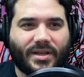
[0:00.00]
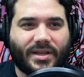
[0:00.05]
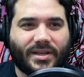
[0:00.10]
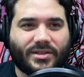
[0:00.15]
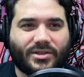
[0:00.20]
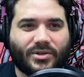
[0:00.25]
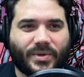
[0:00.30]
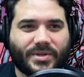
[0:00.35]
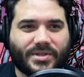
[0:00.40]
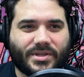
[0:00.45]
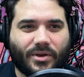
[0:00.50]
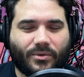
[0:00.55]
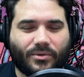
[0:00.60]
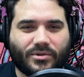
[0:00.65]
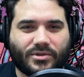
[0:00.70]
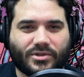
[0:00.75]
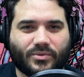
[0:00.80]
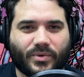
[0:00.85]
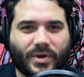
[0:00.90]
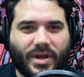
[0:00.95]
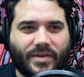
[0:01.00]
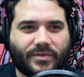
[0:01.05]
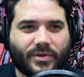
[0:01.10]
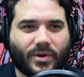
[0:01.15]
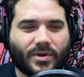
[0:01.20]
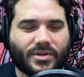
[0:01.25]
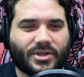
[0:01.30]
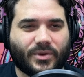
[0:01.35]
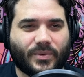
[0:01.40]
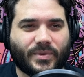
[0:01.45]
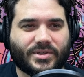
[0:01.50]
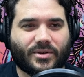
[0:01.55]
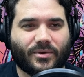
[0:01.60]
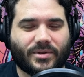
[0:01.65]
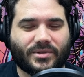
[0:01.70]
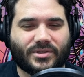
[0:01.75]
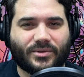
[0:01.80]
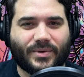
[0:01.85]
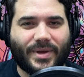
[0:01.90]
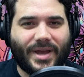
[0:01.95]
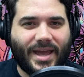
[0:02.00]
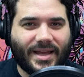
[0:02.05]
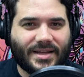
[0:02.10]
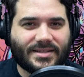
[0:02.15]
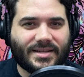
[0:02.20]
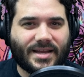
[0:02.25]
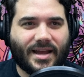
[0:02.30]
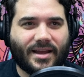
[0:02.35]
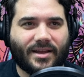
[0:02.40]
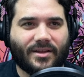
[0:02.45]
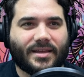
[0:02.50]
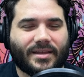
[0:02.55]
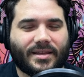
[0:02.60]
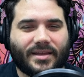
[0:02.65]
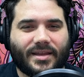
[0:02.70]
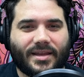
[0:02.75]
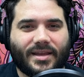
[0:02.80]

into its owner's graveyard. So it's going to exile.